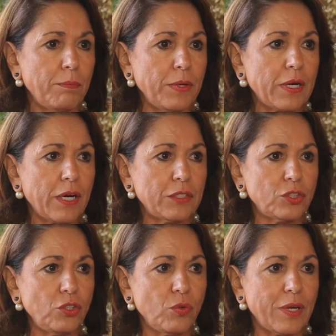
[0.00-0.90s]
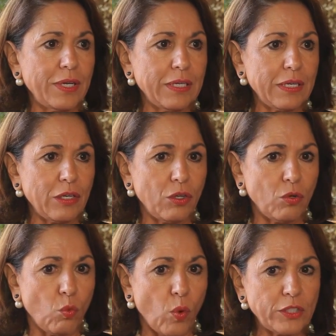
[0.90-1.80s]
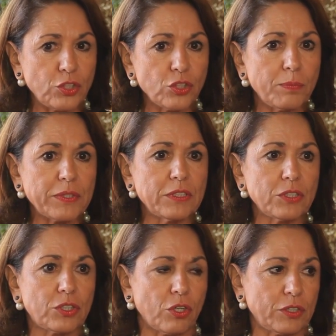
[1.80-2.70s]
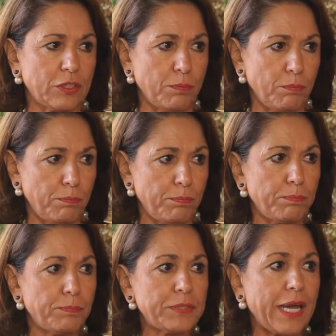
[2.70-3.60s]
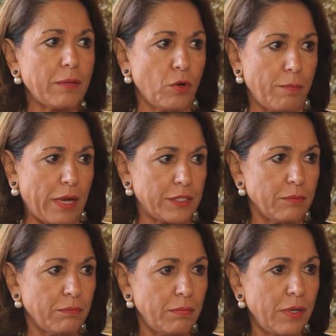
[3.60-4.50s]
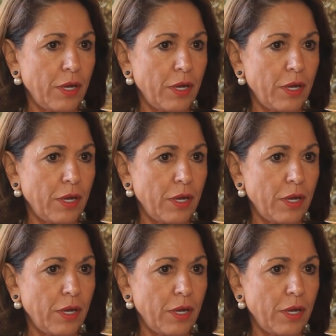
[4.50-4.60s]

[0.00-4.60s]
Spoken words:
because you can, once your business starts to take momentum,